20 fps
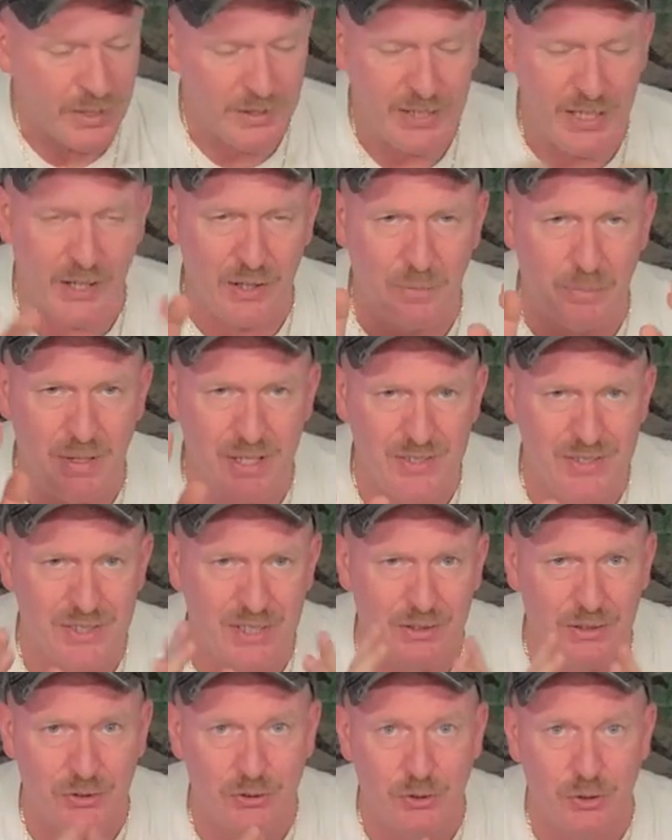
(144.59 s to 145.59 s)
Now, the best
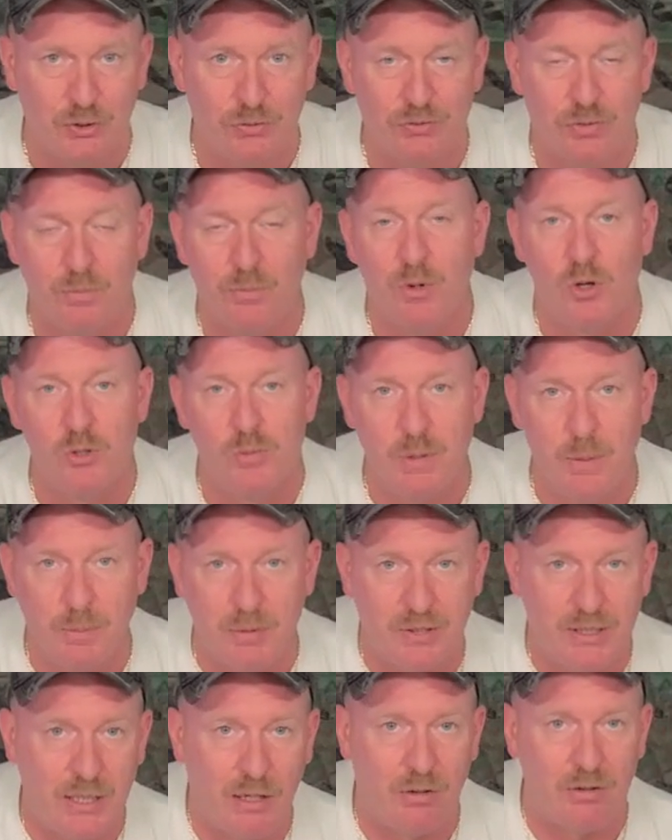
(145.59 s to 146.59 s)
thing to do for most
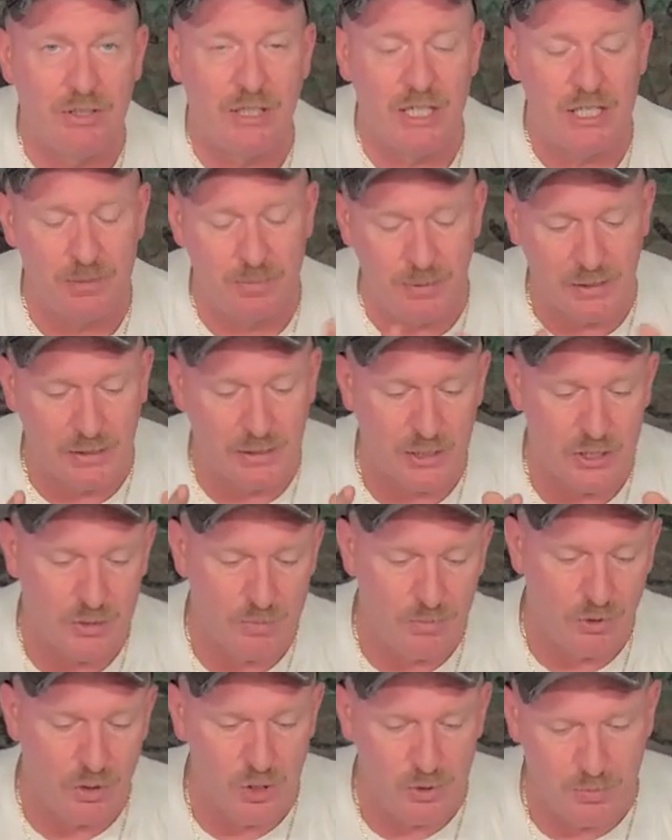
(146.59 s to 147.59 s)
people nowadays, because
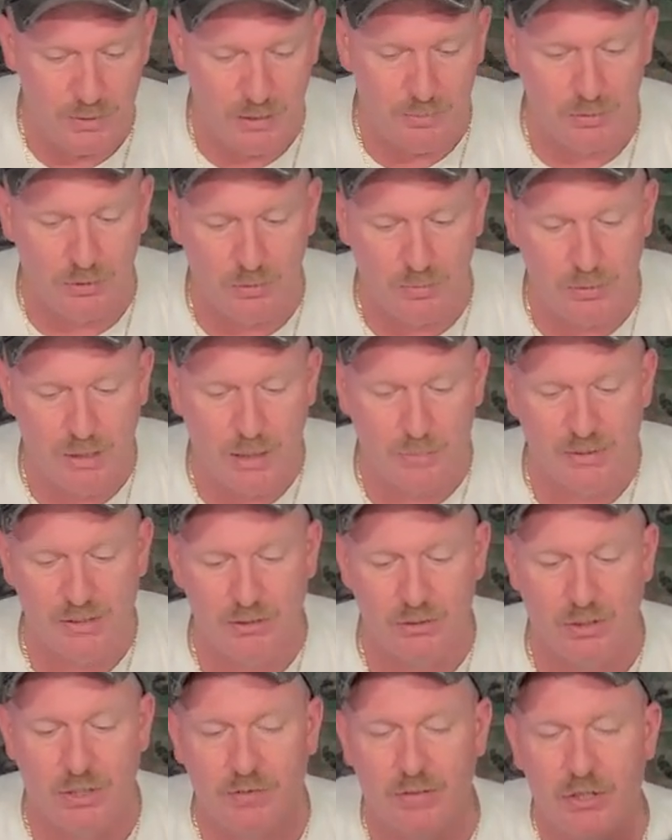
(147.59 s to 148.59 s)
most people probably
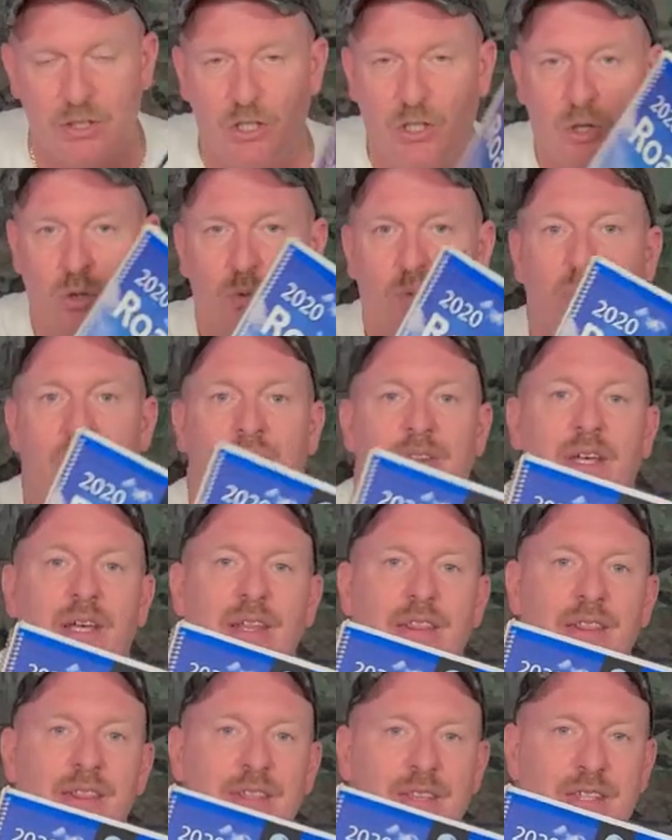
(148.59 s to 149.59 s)
don't even know what
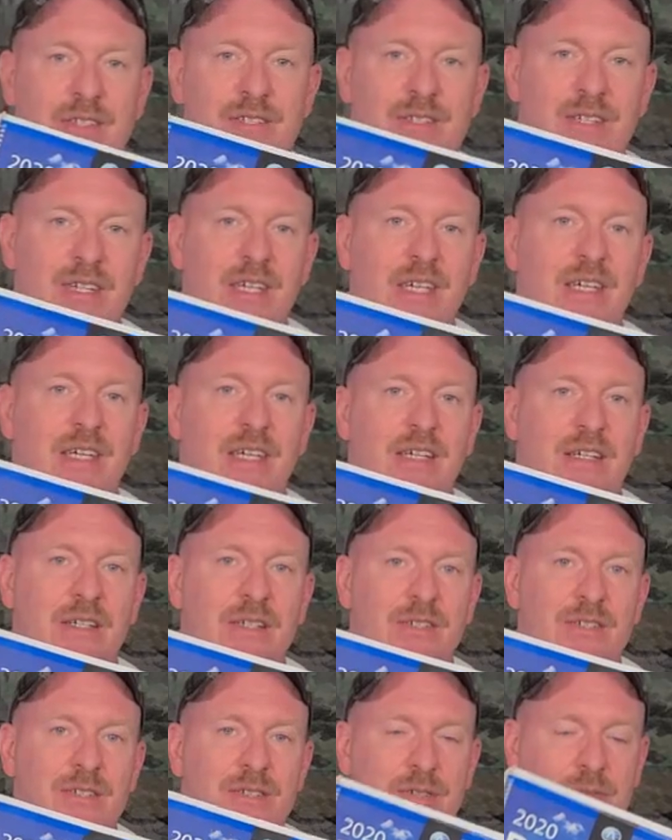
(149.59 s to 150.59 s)
this
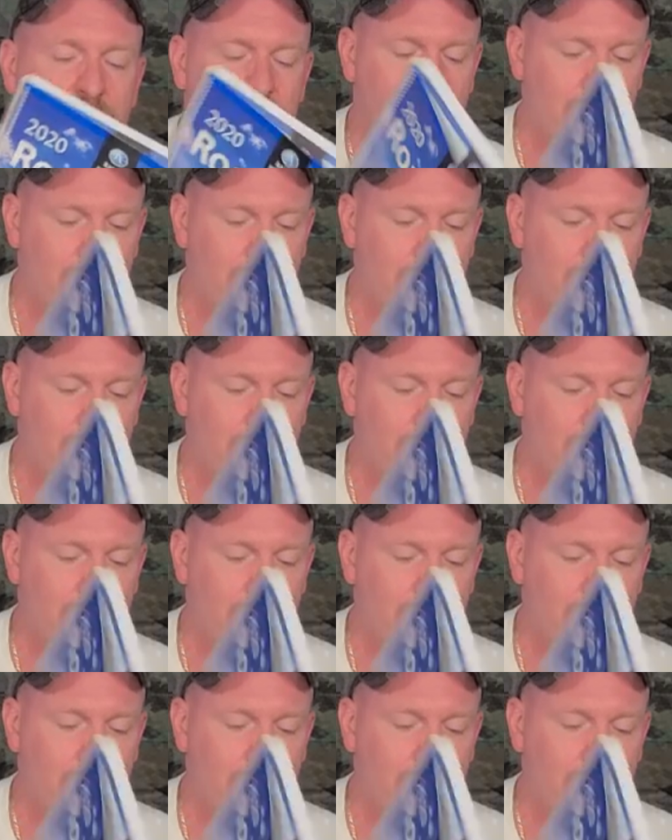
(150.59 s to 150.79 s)
is,